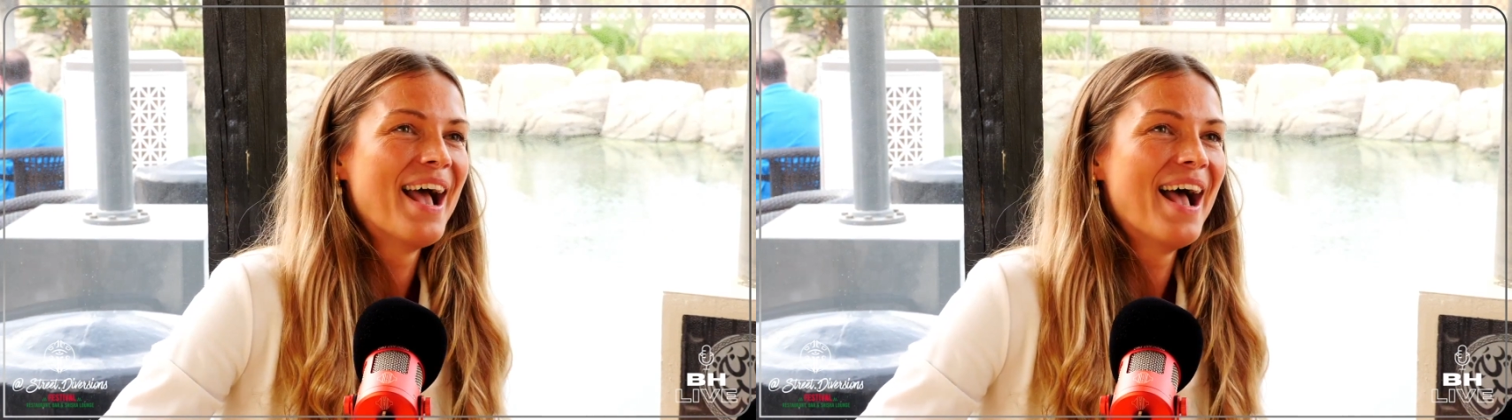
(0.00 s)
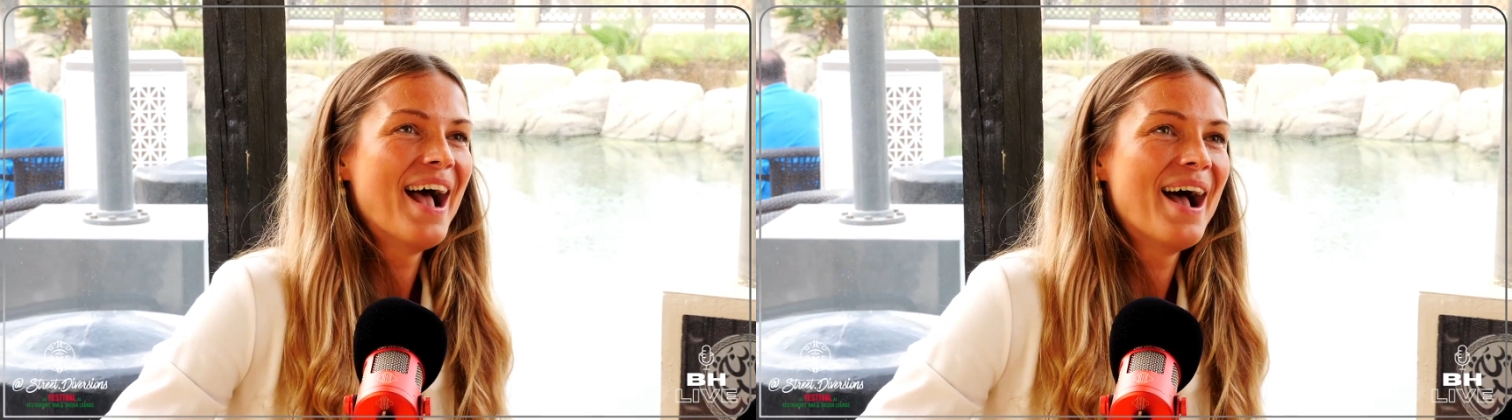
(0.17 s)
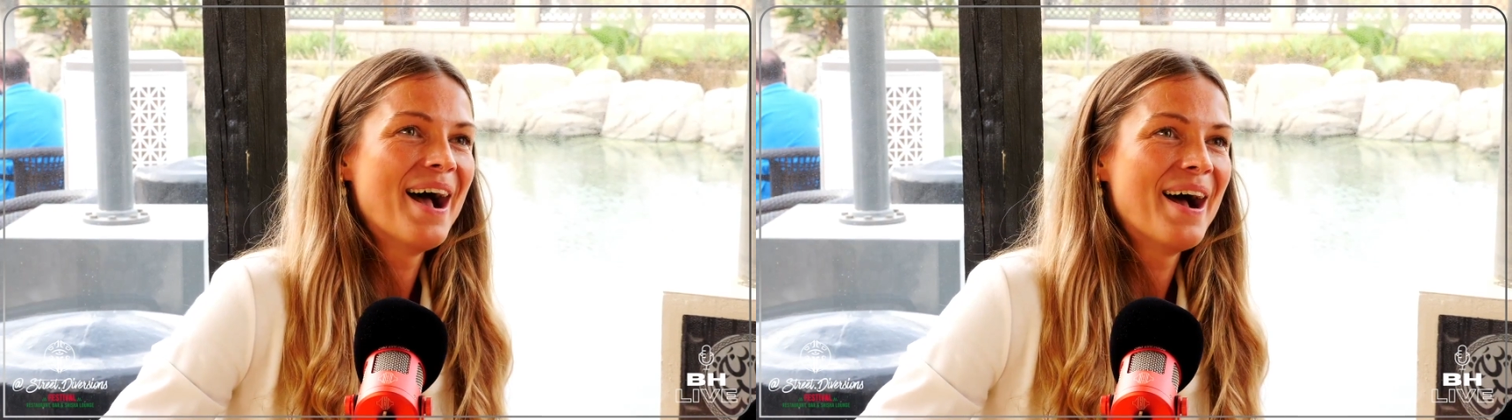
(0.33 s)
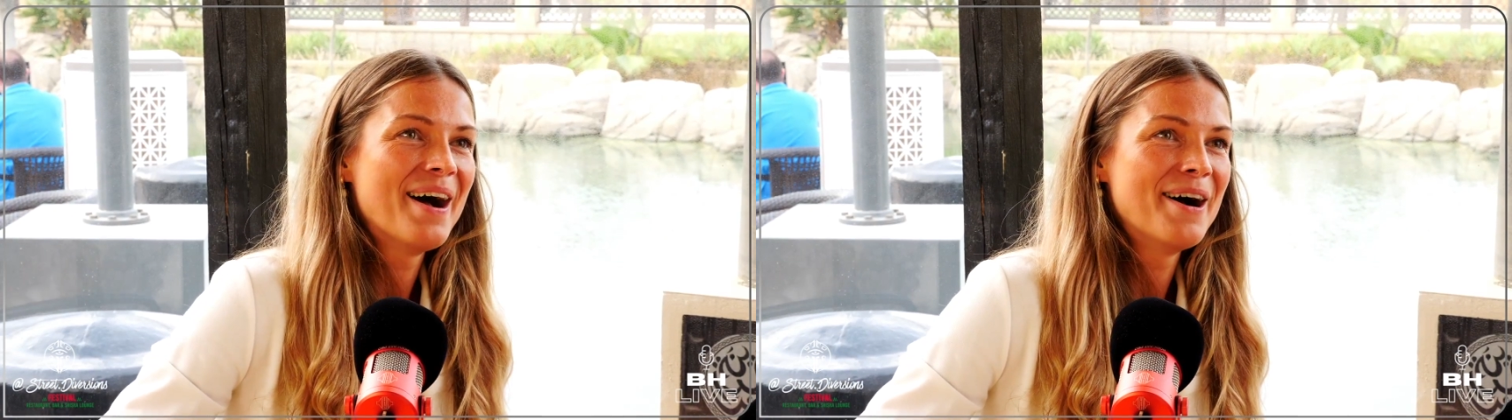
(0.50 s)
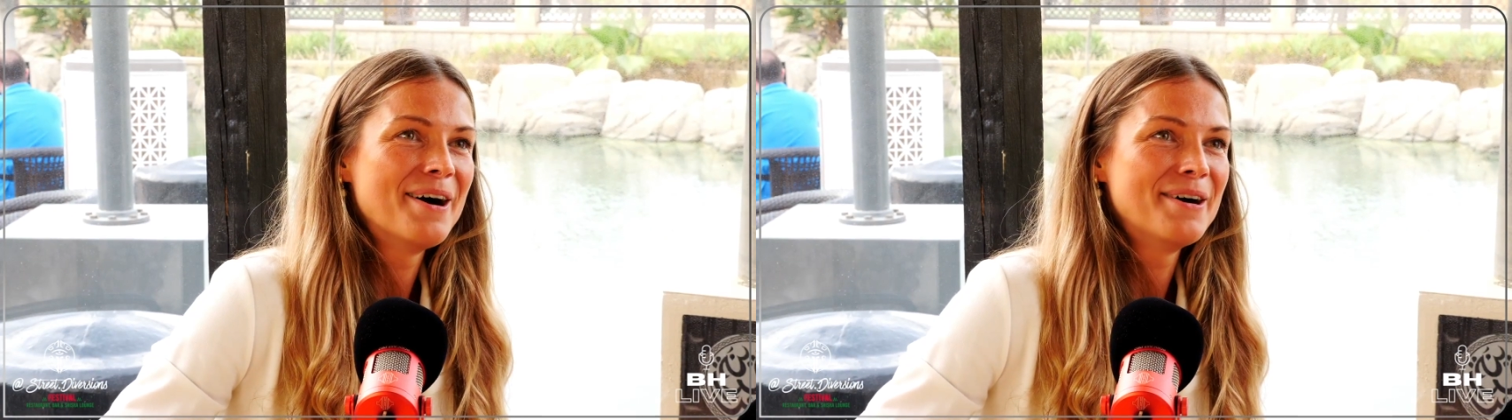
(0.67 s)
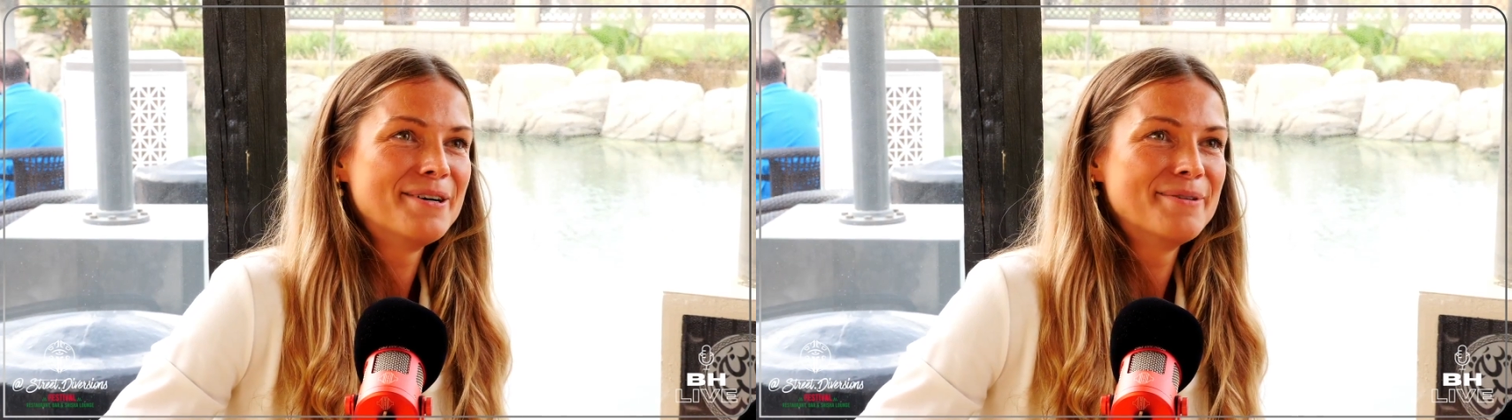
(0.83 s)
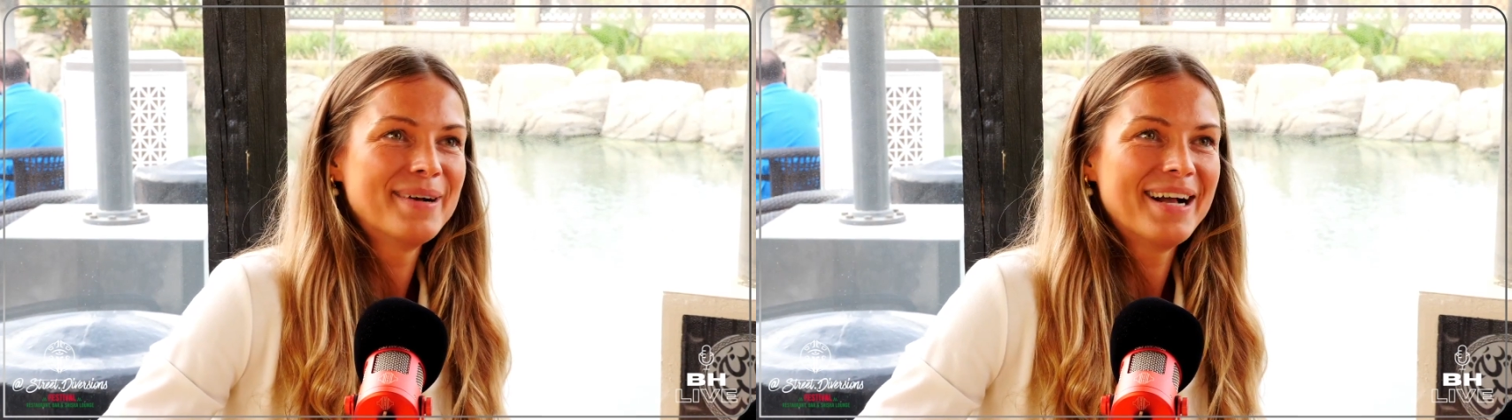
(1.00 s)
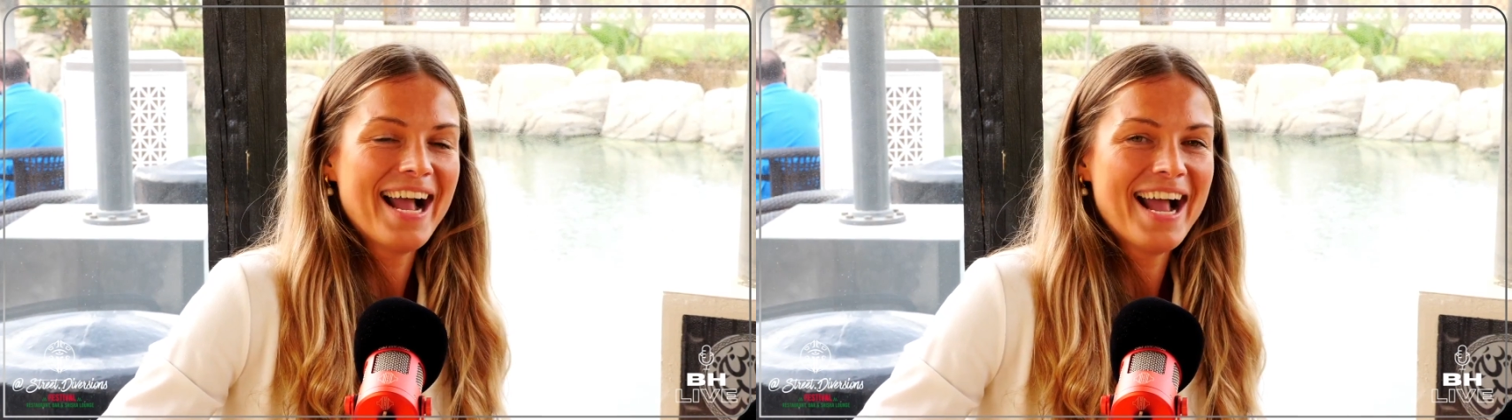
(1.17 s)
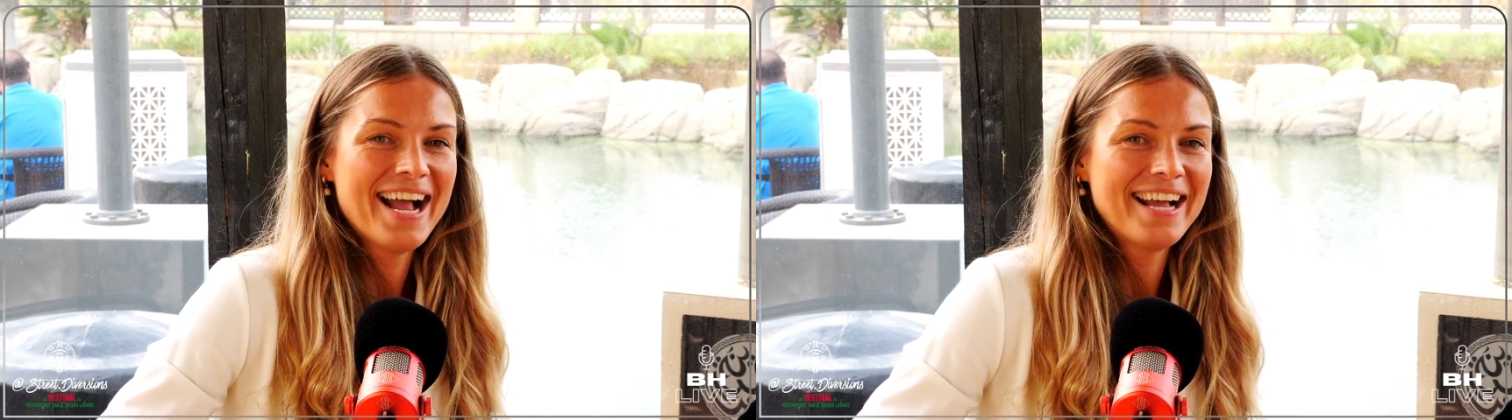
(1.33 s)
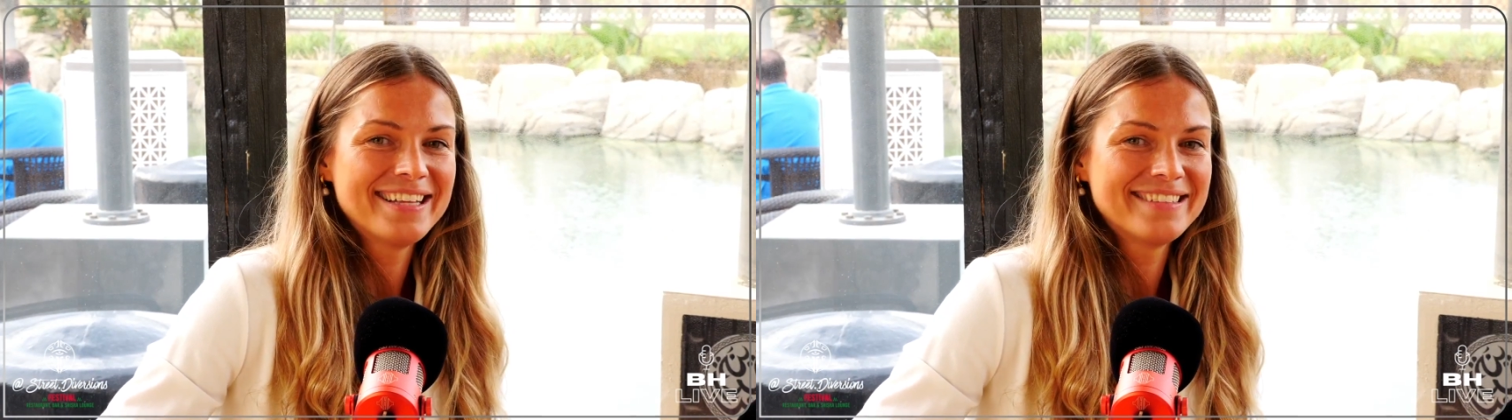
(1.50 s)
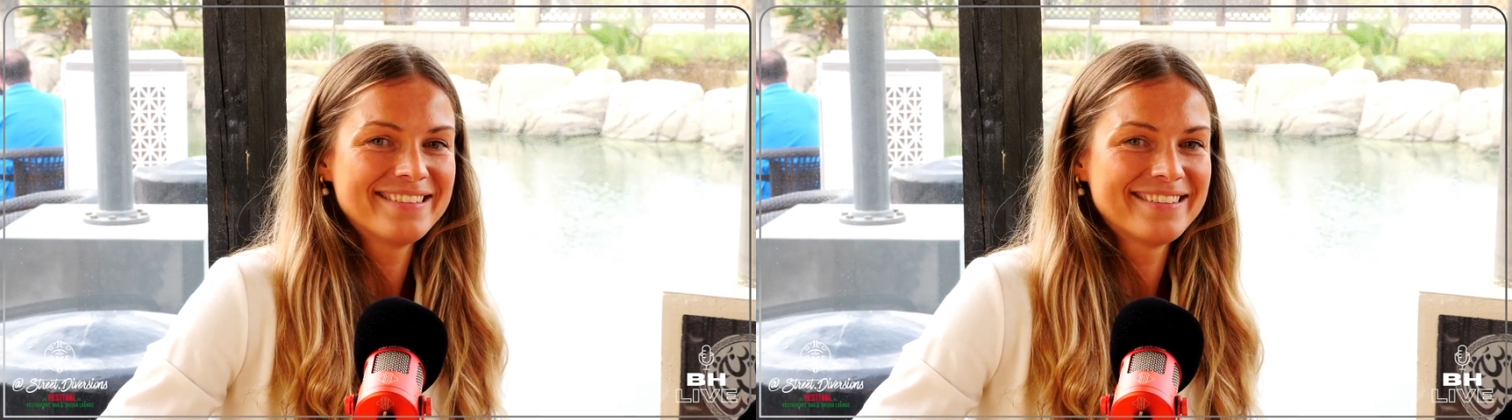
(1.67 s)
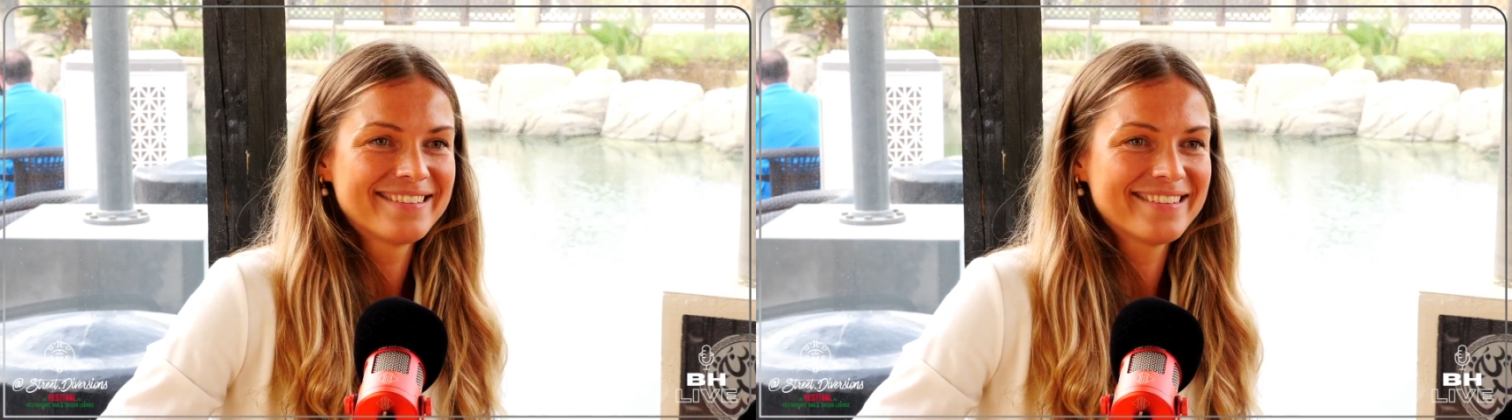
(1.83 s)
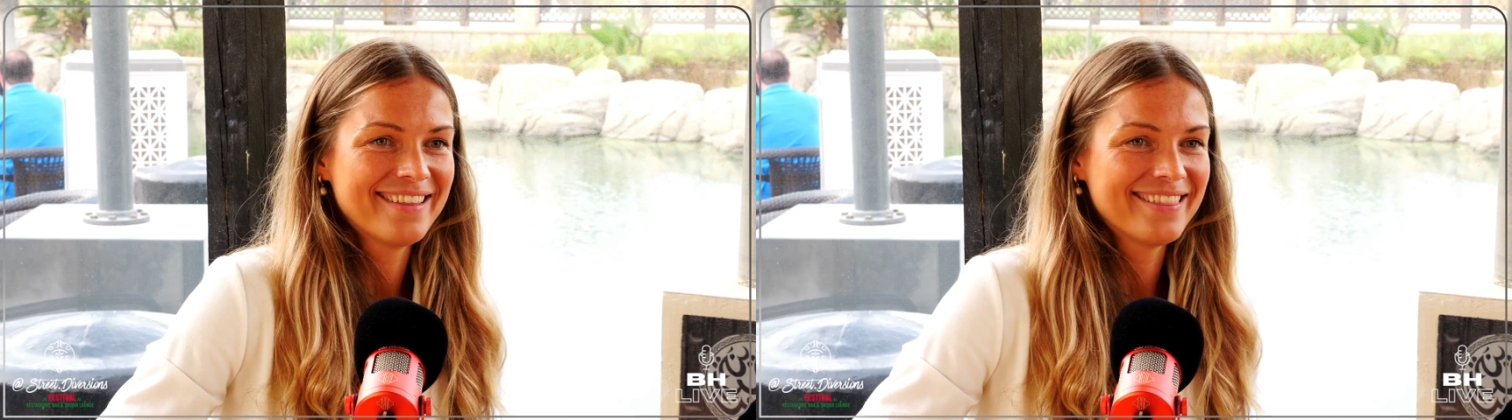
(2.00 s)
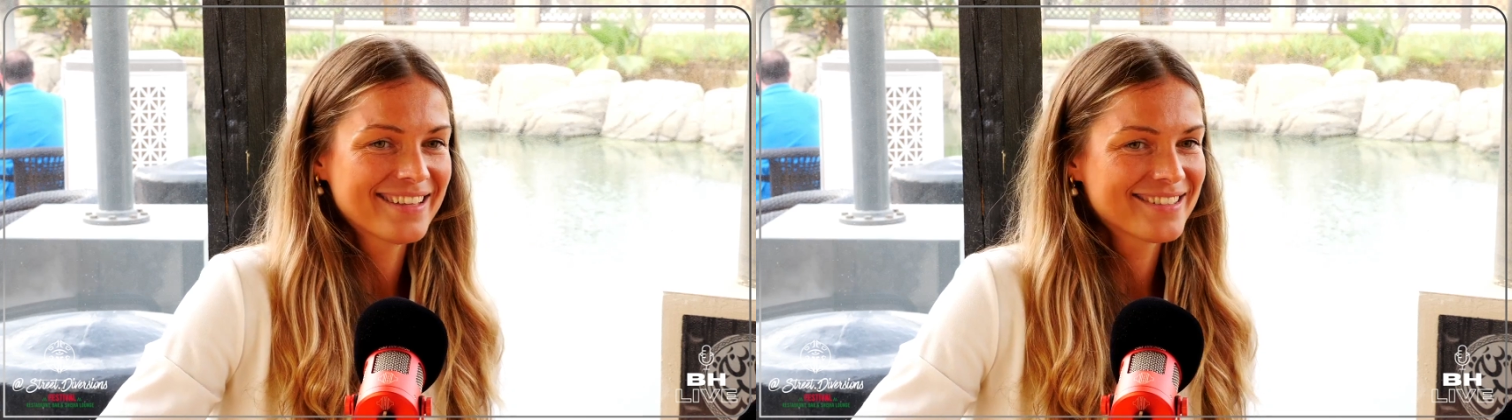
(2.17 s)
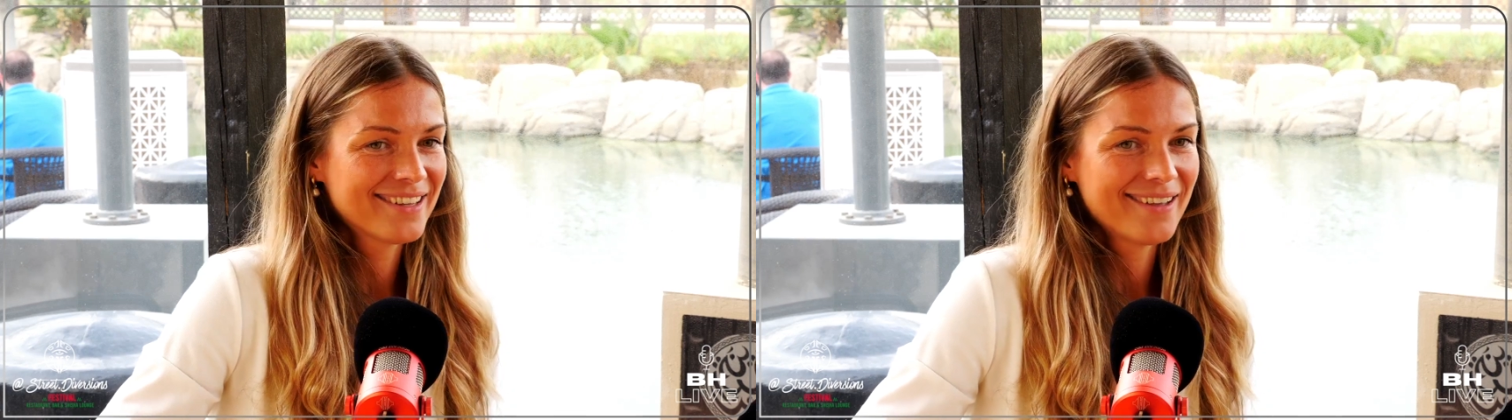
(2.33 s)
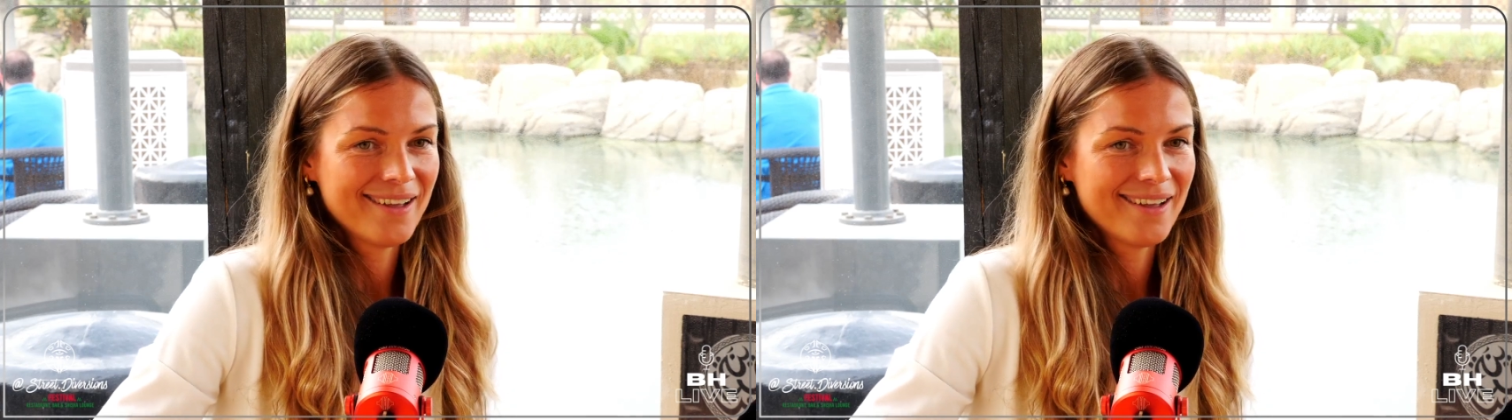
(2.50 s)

And that's it.